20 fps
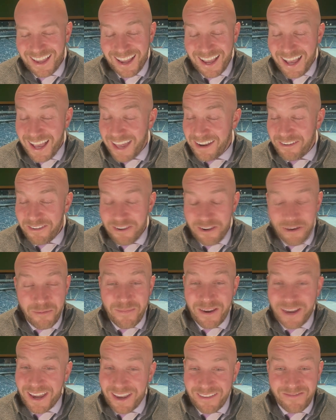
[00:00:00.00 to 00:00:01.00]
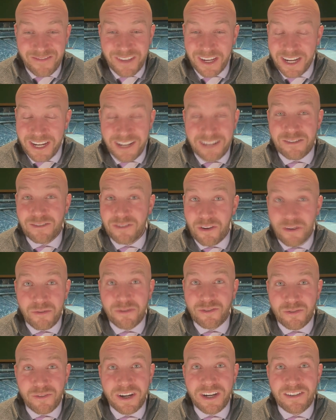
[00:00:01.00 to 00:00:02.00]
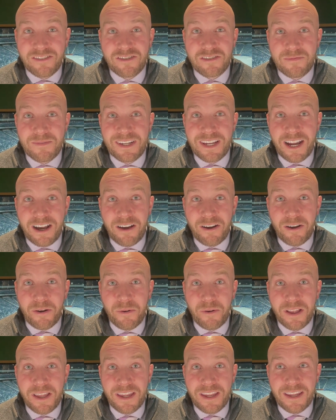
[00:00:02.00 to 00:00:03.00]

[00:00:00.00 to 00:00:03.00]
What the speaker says: I don't know, man. It's so strange to me how